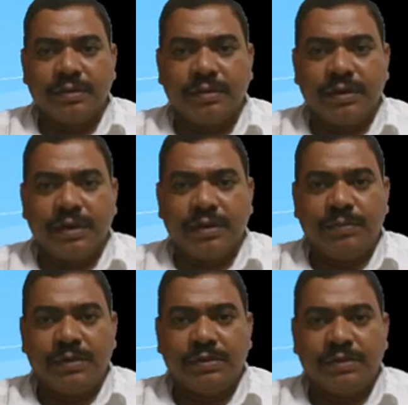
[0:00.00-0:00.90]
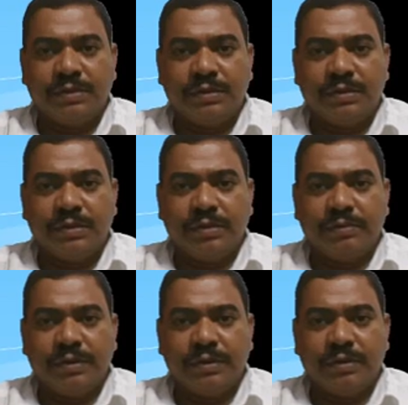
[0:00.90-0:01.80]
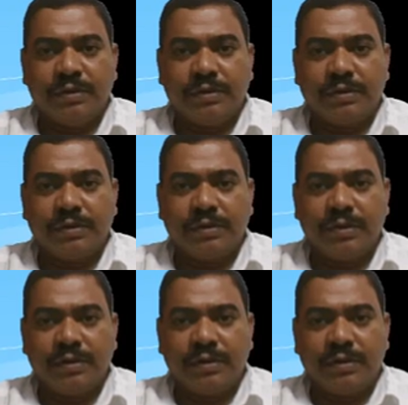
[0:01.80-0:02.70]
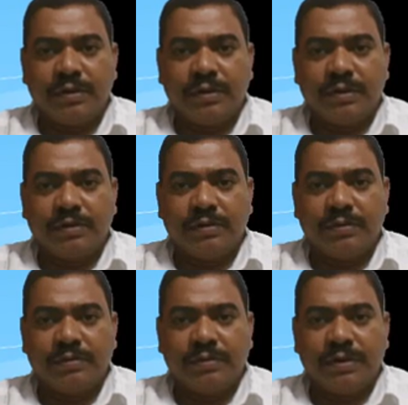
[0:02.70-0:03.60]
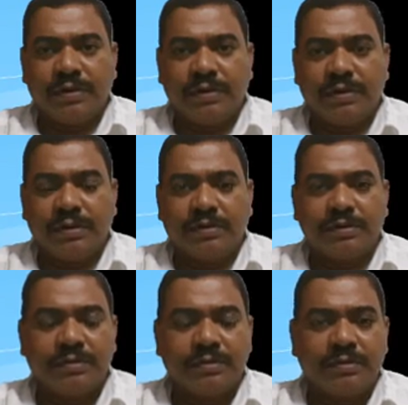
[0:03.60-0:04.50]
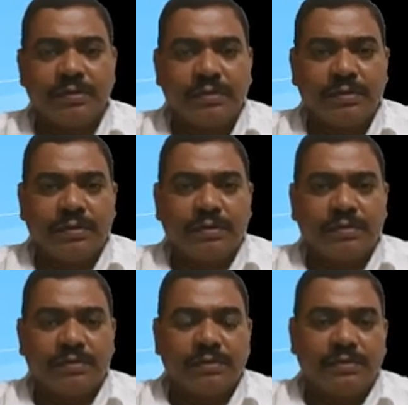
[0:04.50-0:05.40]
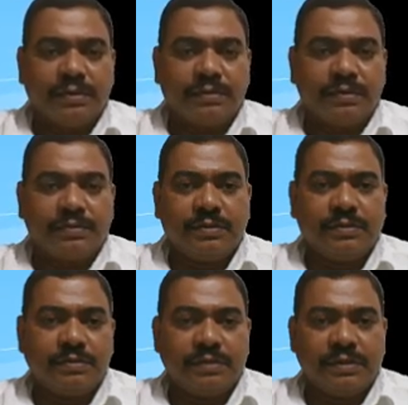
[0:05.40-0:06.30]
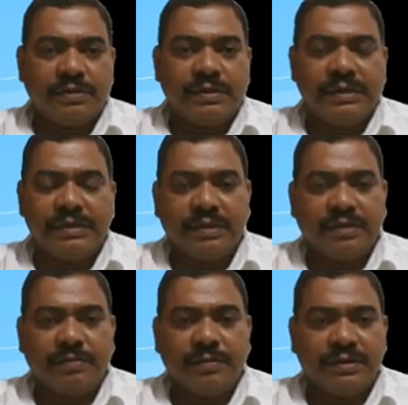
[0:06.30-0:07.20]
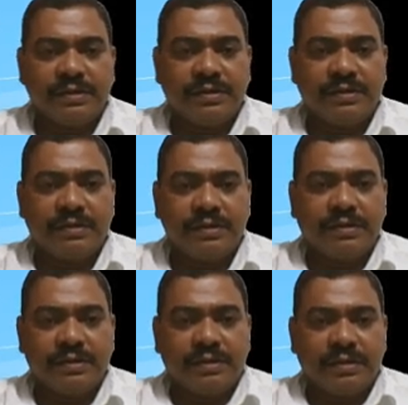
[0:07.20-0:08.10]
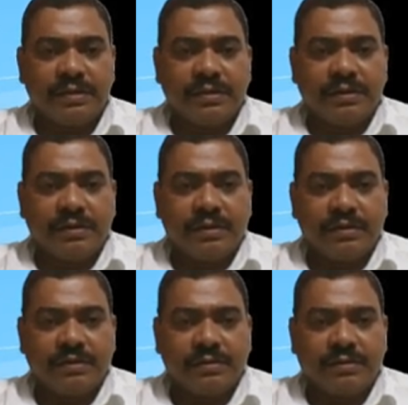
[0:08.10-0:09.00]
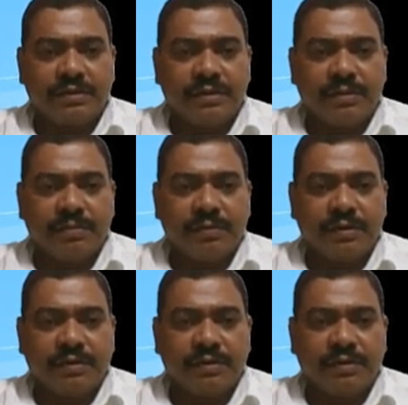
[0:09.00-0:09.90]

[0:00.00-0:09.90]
M is given, and we have to find this. So what we have to do first, initial convention. So step 1,